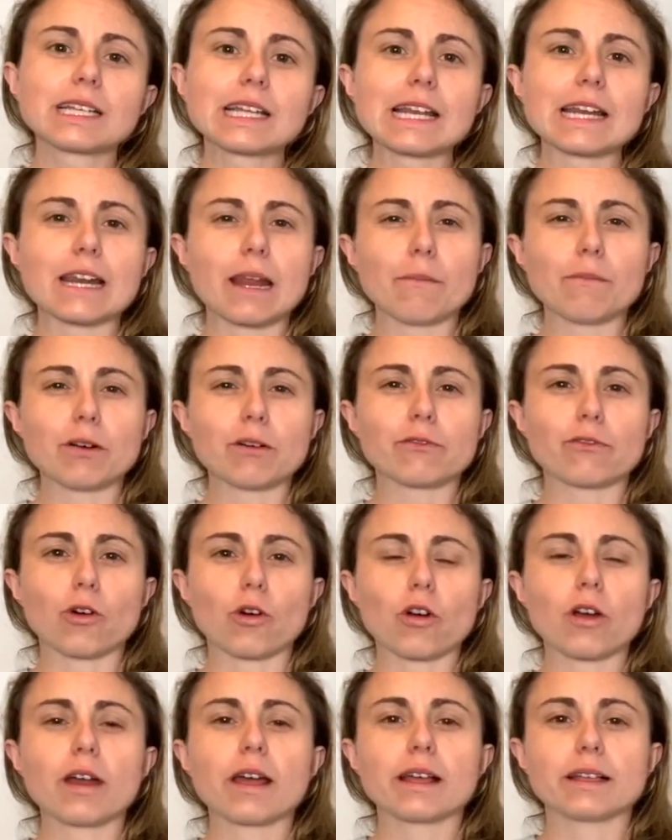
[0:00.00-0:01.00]
Number
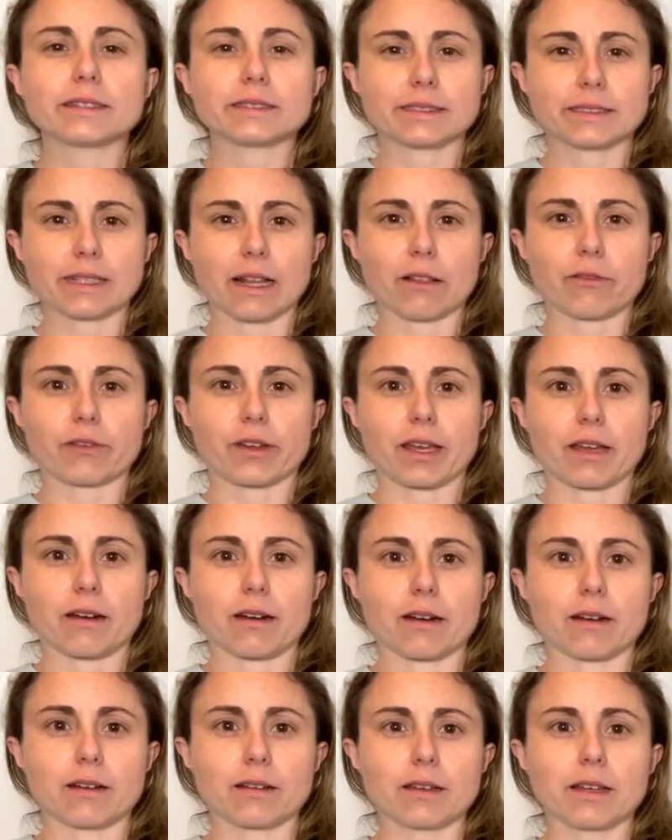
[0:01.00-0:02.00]
four, self
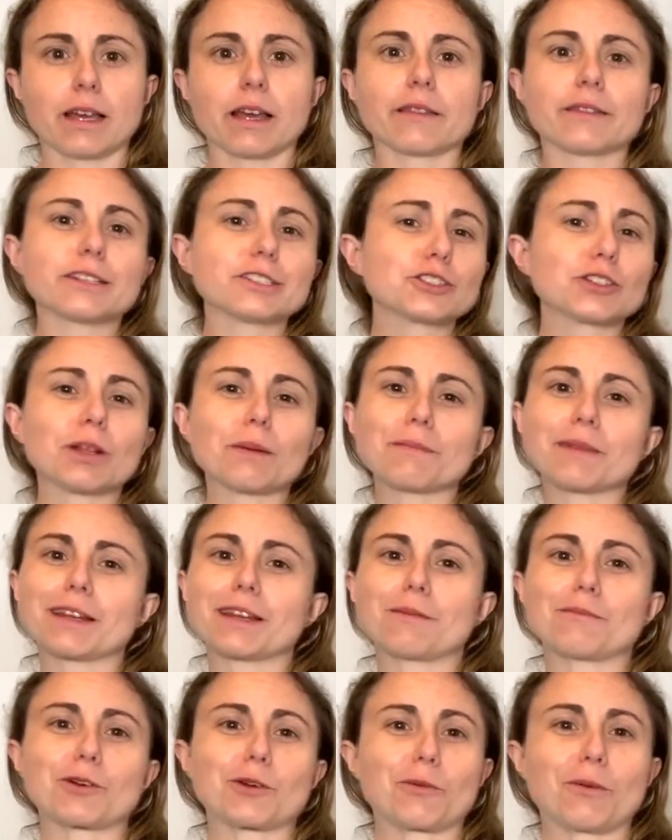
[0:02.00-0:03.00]
care. This should have been
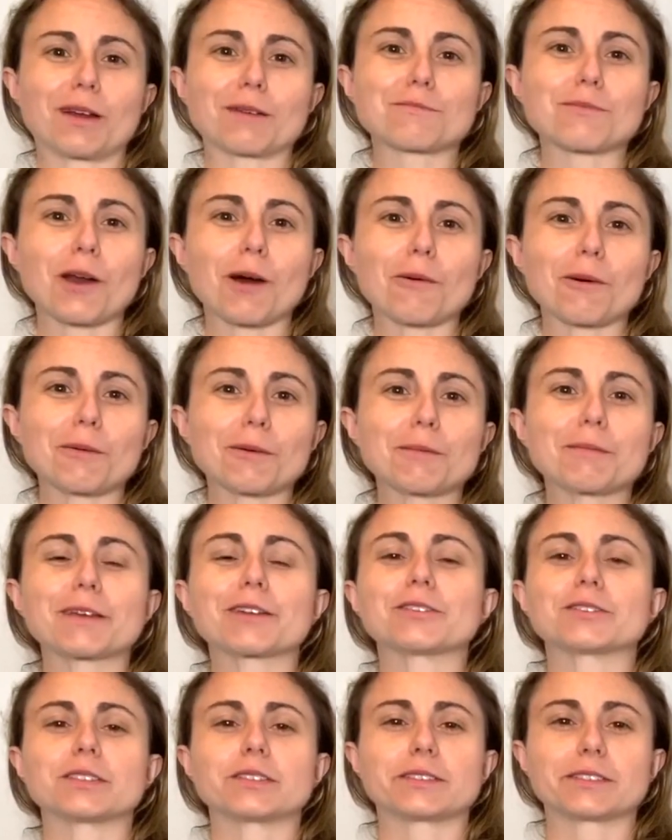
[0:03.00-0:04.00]
number one, probably
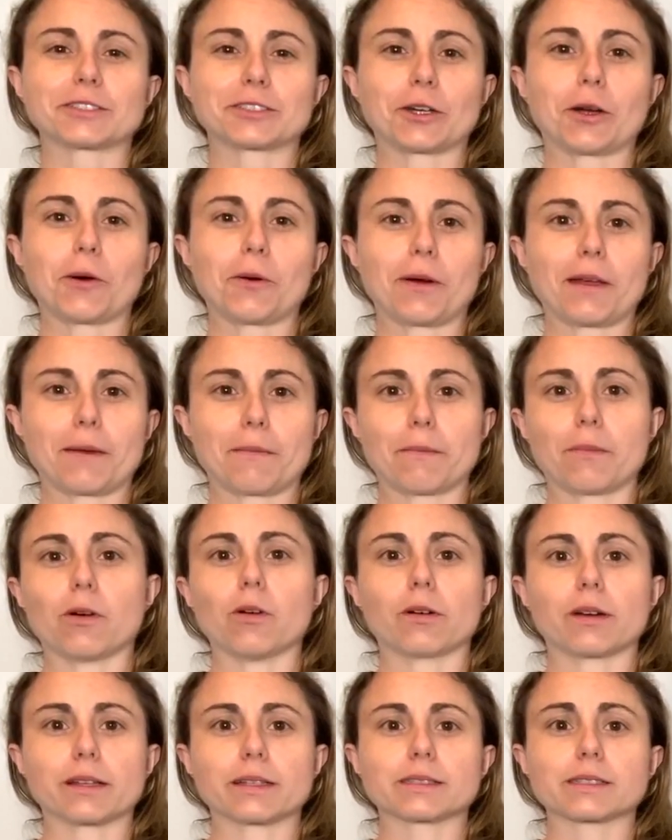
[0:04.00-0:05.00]
because it's so
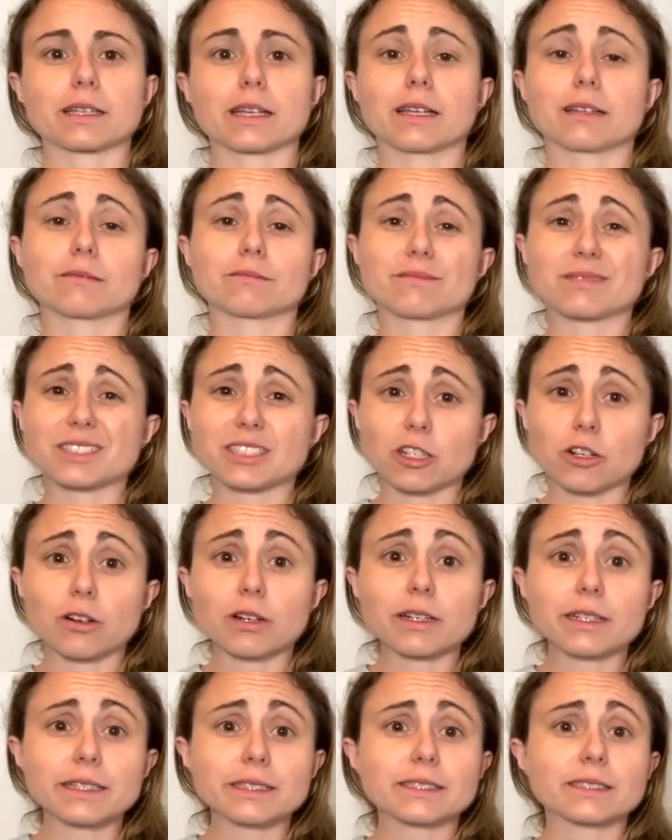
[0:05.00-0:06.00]
important and
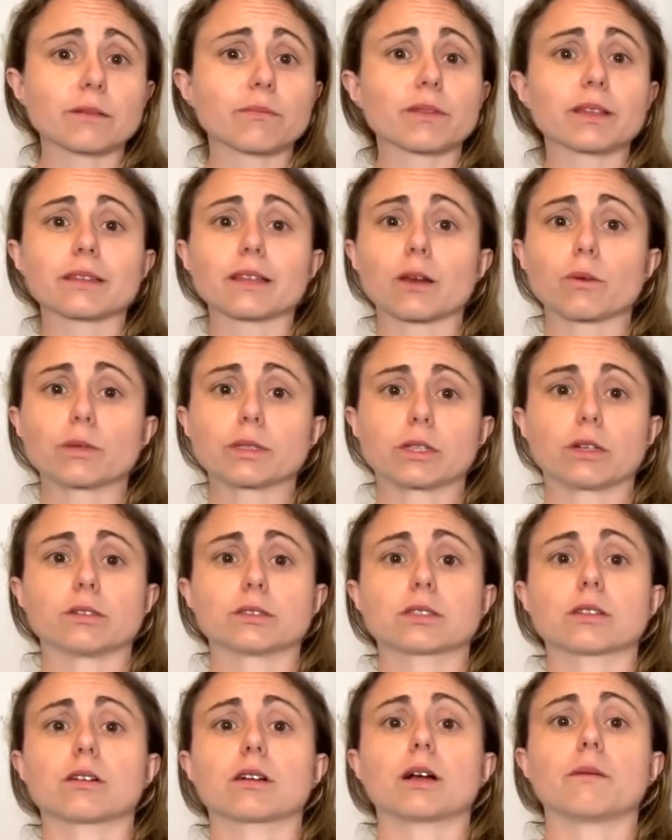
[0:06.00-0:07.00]
certainly something that we
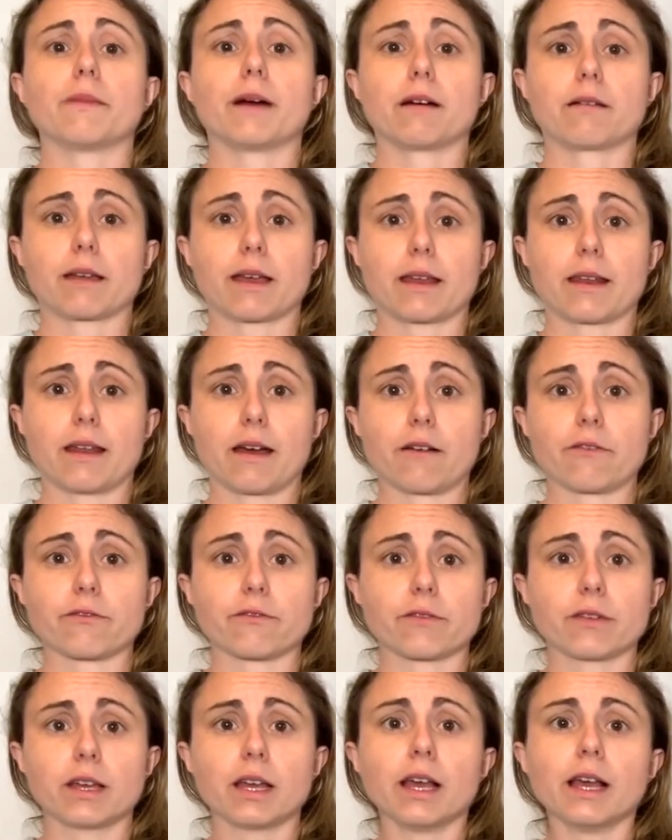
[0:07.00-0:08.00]
don't talk about enough.